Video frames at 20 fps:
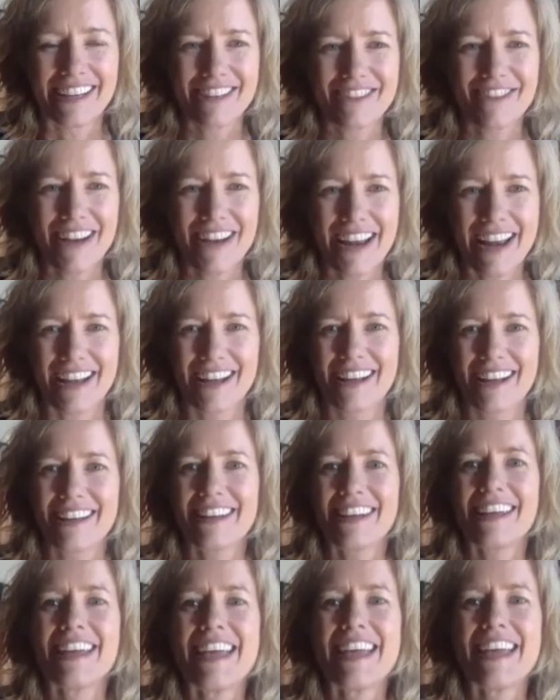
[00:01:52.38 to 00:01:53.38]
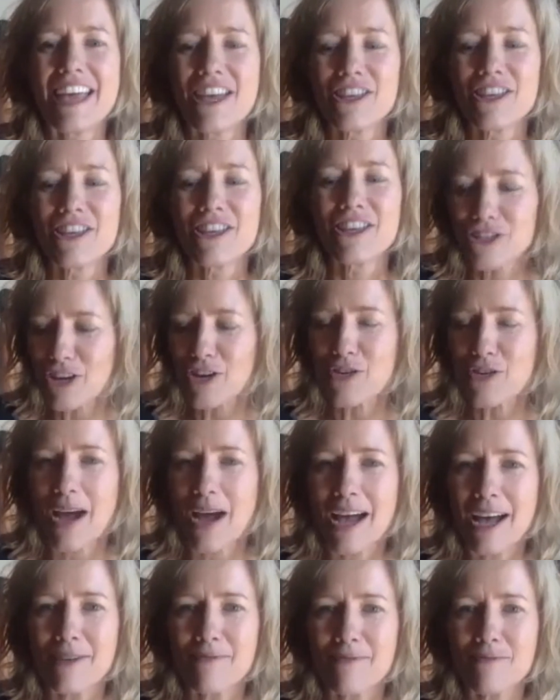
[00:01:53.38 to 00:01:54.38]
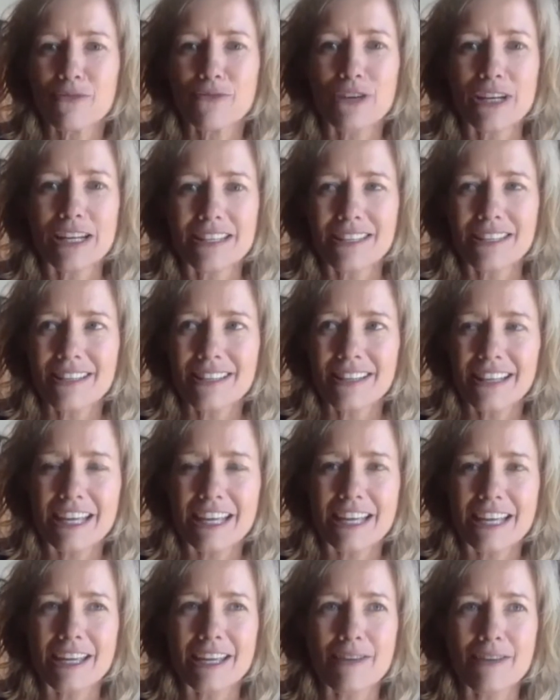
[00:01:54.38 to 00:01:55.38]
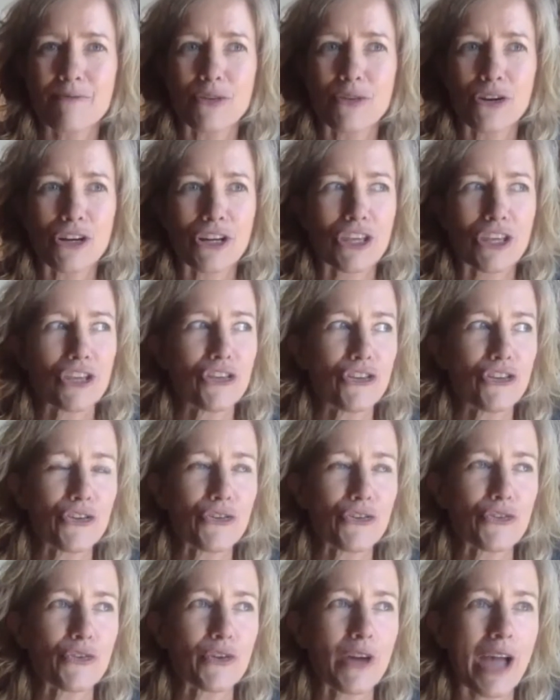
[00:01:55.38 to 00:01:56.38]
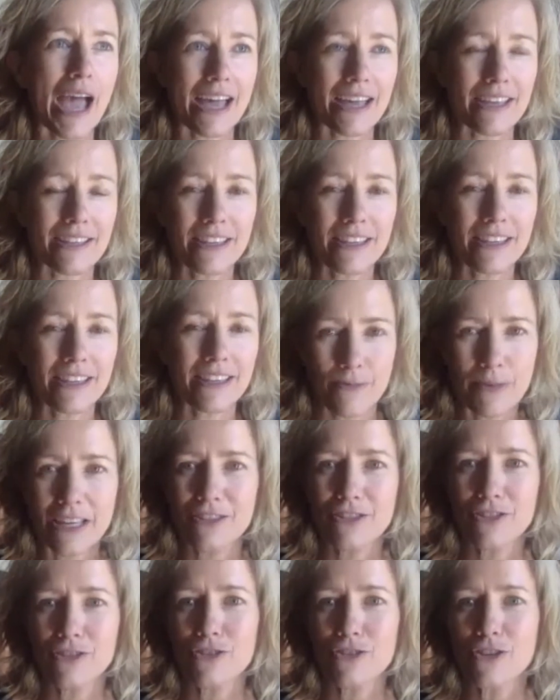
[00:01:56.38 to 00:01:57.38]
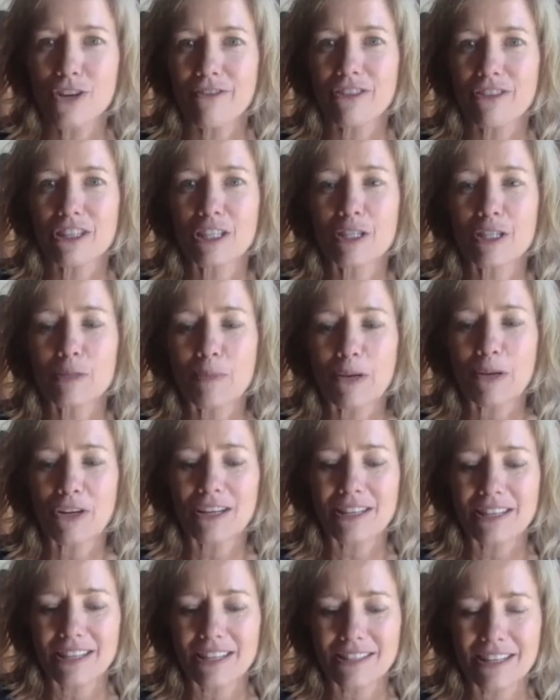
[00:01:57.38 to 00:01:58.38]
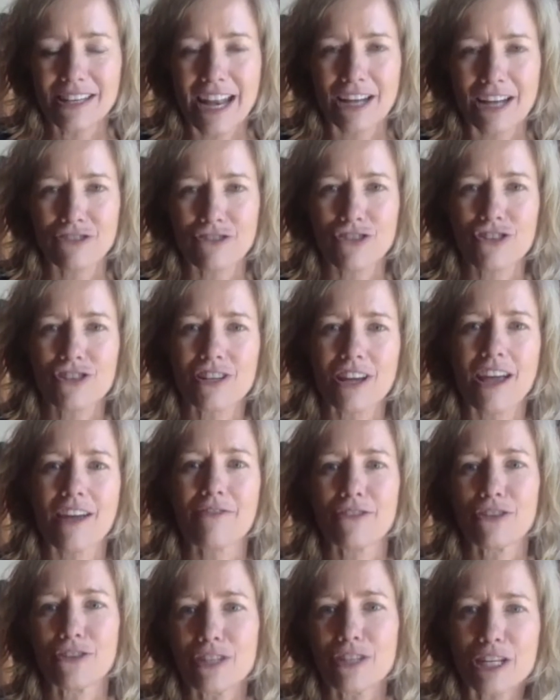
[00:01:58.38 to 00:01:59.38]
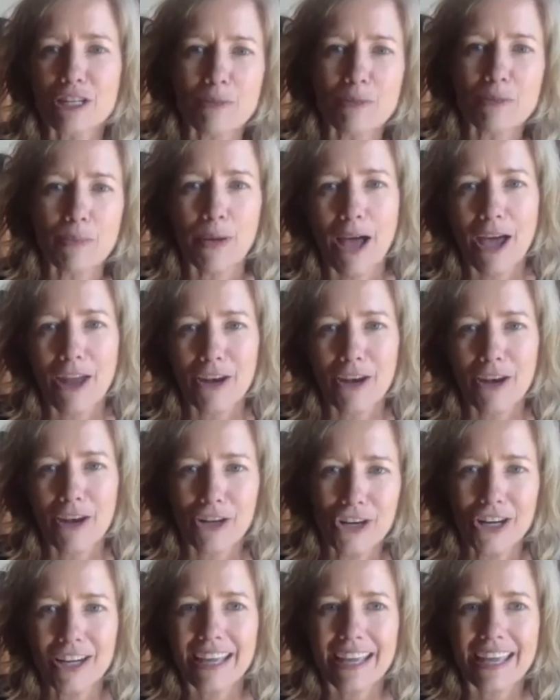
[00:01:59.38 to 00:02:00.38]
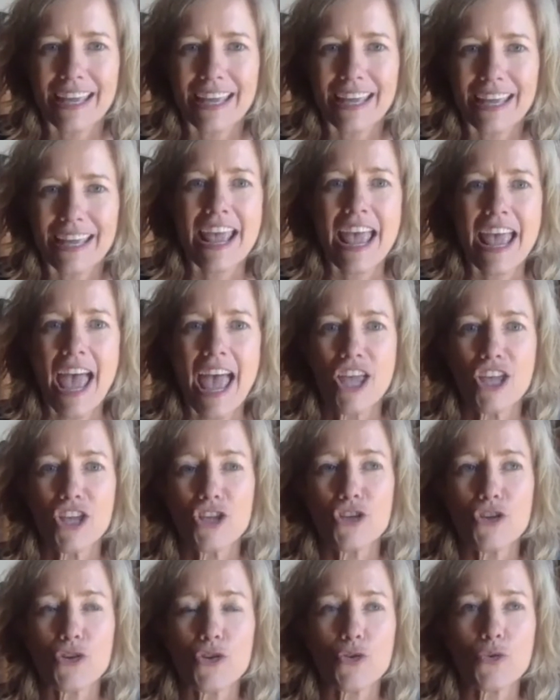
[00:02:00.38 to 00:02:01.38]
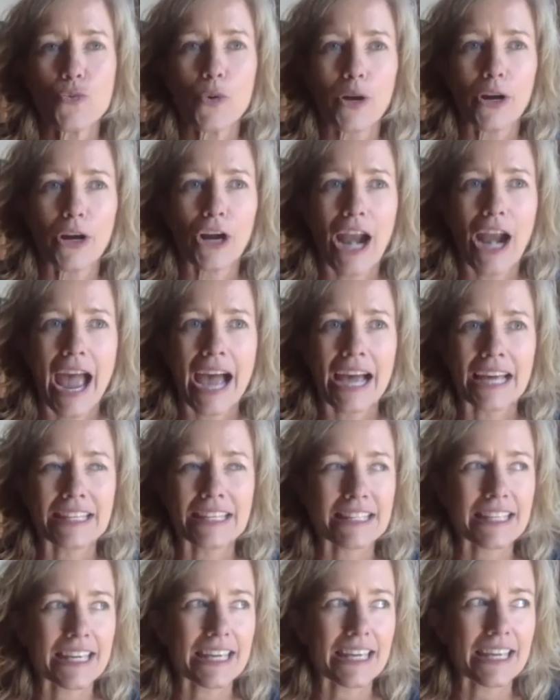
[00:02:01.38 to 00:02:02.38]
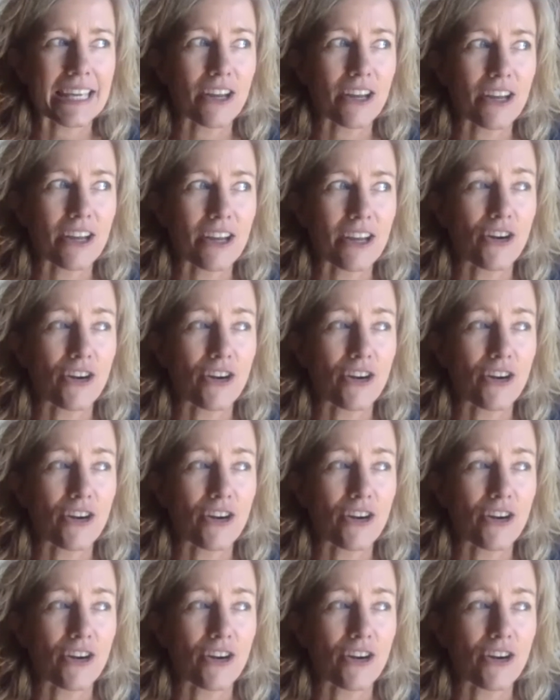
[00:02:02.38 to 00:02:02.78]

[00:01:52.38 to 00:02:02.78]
right on. So recently, Brooke, you because you do have this experience as a natural chef and you teach people how to cook, and you were asking, or